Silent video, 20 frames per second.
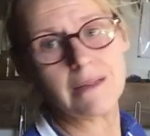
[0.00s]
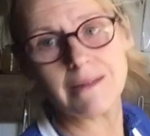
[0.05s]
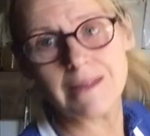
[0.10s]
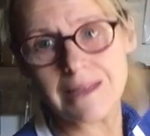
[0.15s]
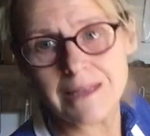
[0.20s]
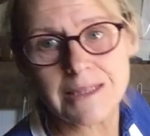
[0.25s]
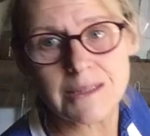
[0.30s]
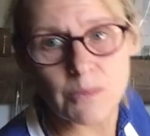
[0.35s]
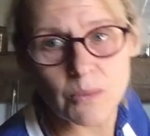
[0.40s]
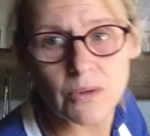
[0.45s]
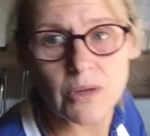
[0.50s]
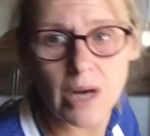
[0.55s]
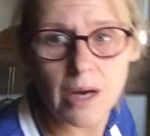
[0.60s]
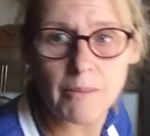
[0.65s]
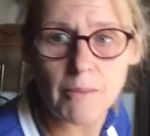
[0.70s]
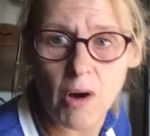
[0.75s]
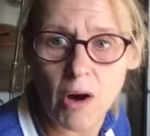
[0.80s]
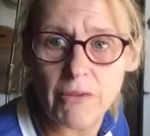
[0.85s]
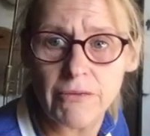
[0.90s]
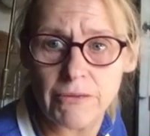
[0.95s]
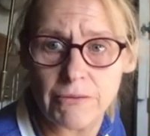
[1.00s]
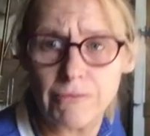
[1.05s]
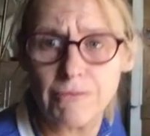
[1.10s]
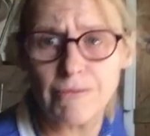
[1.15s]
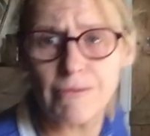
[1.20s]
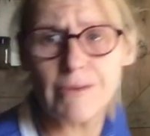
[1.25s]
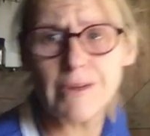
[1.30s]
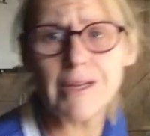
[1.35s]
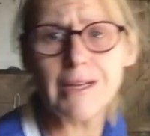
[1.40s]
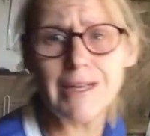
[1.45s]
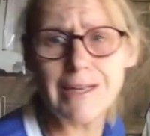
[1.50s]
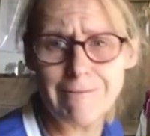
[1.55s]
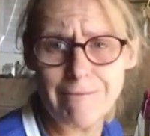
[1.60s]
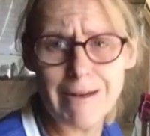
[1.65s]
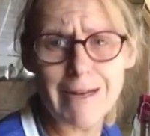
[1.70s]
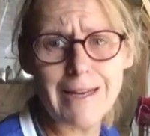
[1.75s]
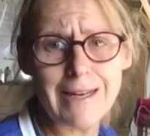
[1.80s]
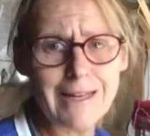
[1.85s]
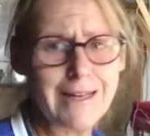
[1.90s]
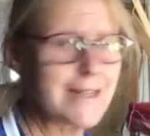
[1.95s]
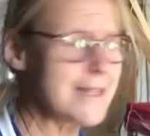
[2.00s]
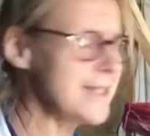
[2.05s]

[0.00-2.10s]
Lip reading: these will come off really, really